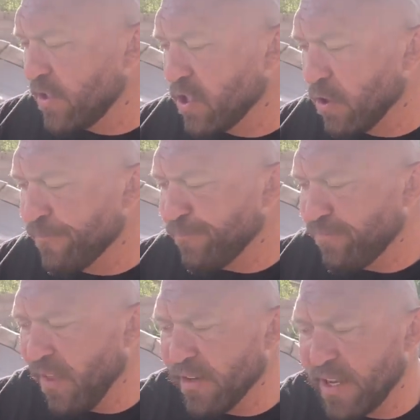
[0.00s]
so.
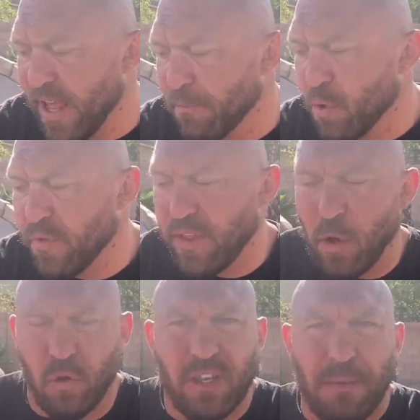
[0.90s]
Today I'm doing the
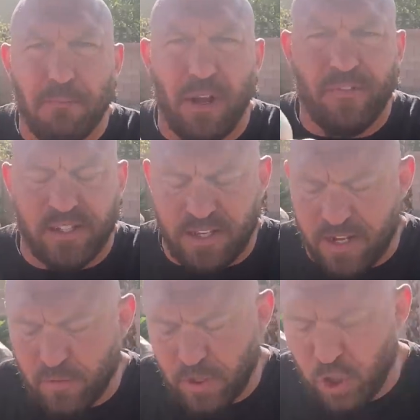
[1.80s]
ultimate breakfast
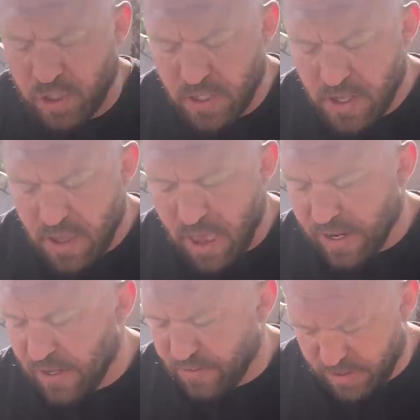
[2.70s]
sandwich. I got